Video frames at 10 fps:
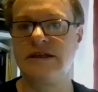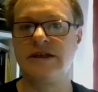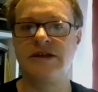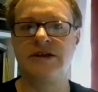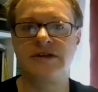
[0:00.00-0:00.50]

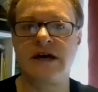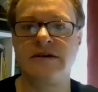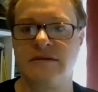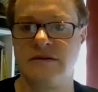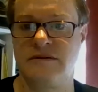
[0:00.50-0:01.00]
you
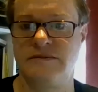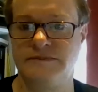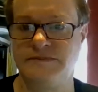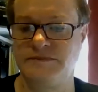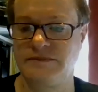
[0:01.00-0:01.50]
don't,
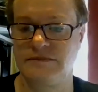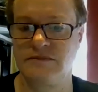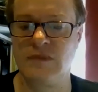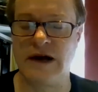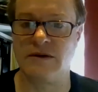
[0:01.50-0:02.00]

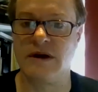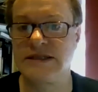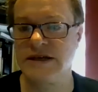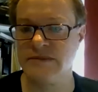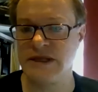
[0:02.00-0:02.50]
well,
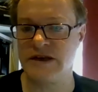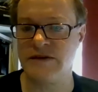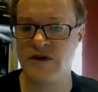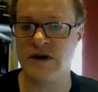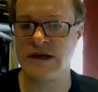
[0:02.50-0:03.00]
assuming that
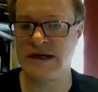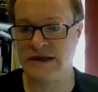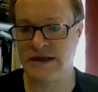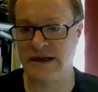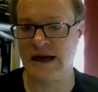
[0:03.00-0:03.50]
you've got
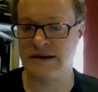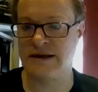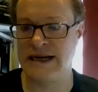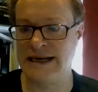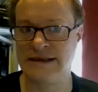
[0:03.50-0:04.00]
a
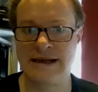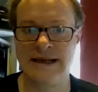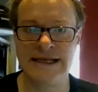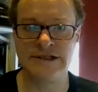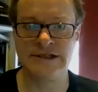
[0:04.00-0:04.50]

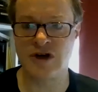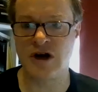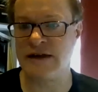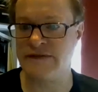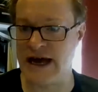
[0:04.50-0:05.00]
clean
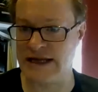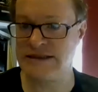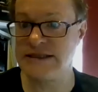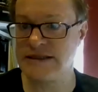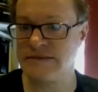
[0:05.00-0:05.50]
drive
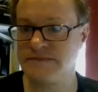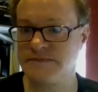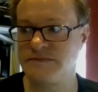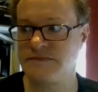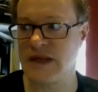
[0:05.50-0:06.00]
heads
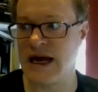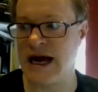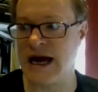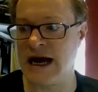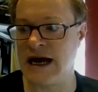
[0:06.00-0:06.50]

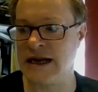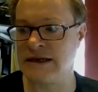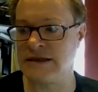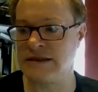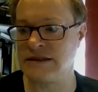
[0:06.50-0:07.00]

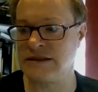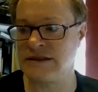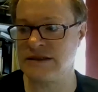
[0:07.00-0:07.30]
and